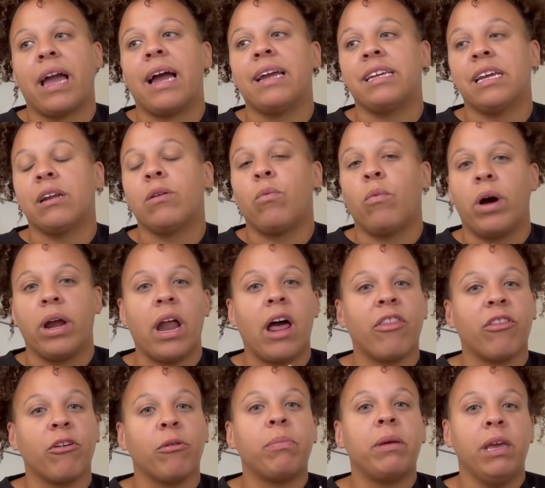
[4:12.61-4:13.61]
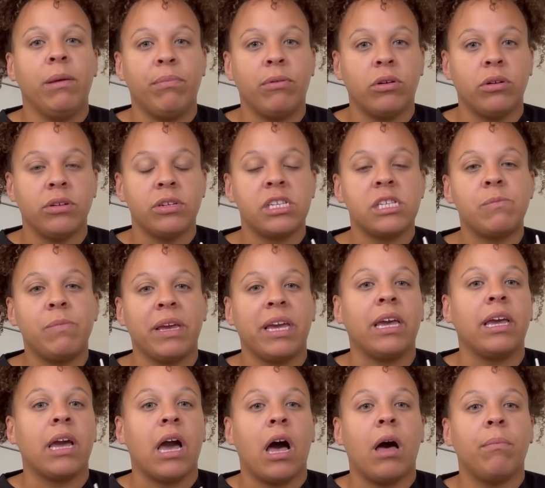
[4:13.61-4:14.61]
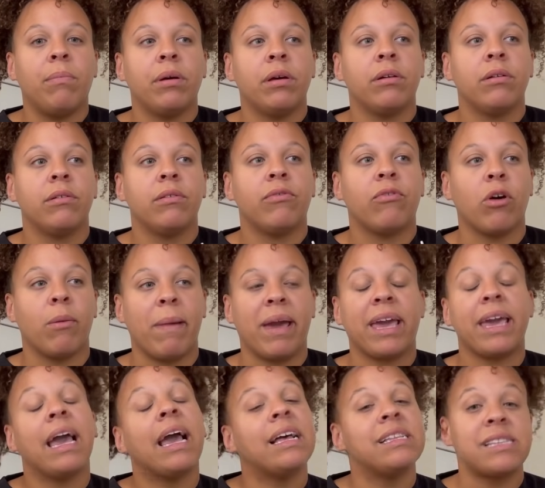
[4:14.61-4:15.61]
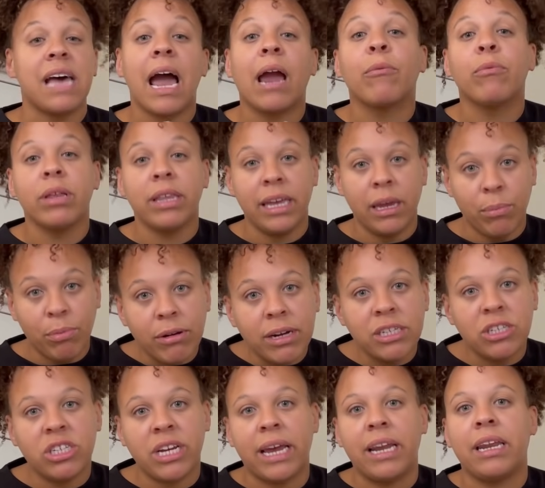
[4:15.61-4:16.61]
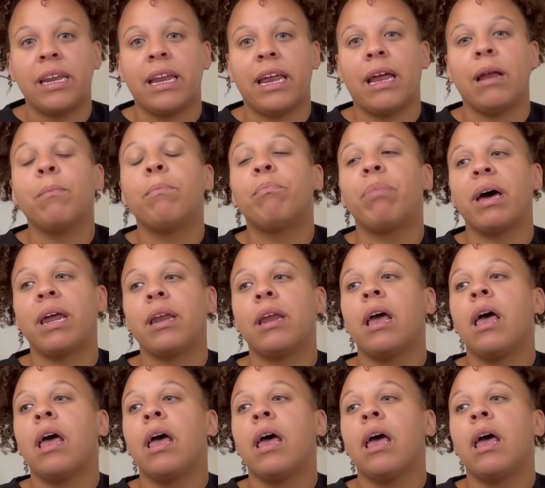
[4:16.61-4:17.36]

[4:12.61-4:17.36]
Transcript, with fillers: I didn't want other people speaking up for my kids. I really appreciated it, but